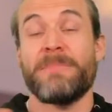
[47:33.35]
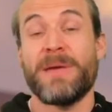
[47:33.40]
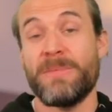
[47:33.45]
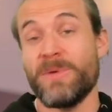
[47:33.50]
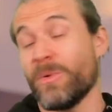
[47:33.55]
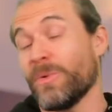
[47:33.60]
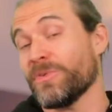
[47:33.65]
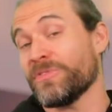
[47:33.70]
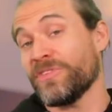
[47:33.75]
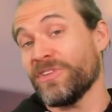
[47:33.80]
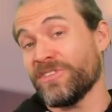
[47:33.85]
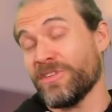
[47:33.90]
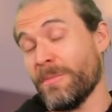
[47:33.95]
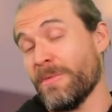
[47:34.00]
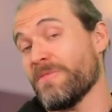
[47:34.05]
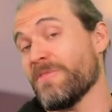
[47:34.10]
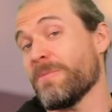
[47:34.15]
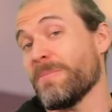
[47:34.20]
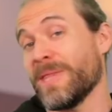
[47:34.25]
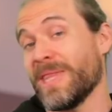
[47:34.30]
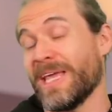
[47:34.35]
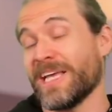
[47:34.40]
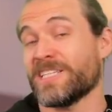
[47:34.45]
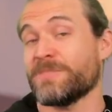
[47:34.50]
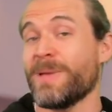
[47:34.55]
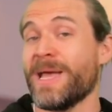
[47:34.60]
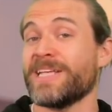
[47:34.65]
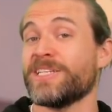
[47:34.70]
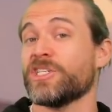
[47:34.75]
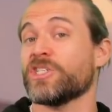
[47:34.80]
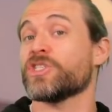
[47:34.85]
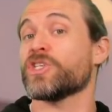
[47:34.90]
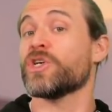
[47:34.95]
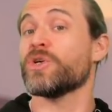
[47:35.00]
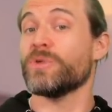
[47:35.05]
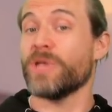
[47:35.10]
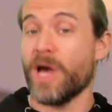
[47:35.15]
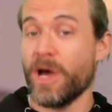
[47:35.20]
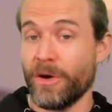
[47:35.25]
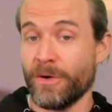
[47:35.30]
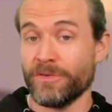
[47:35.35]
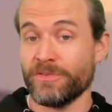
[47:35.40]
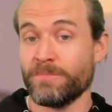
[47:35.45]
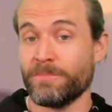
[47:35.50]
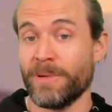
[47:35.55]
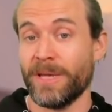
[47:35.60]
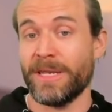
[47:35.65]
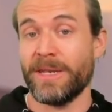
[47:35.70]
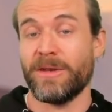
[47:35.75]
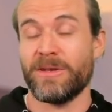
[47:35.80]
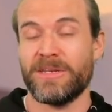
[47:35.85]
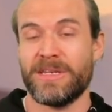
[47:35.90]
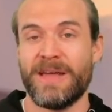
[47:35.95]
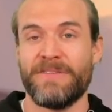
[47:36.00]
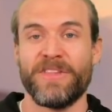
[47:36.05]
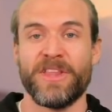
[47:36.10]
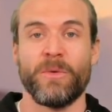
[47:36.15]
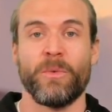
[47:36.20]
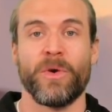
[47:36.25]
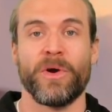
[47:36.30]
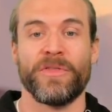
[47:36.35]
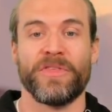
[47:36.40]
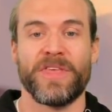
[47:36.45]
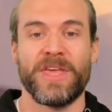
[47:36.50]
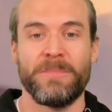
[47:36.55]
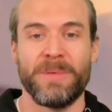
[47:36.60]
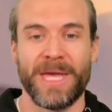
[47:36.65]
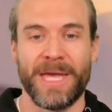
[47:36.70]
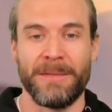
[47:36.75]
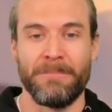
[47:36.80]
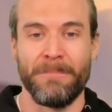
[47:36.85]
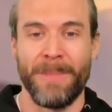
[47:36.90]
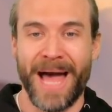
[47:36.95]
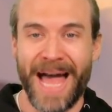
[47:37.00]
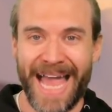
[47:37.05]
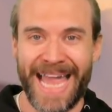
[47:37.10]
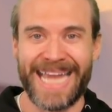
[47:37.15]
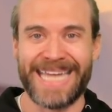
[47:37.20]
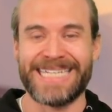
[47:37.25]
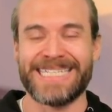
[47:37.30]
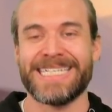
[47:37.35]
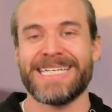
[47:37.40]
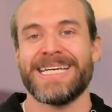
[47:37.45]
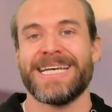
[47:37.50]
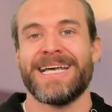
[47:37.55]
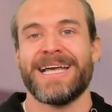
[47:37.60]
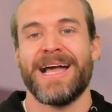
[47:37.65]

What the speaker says: Maybe we'll see some of them in the expansions, who knows, but definitely worth keeping in mind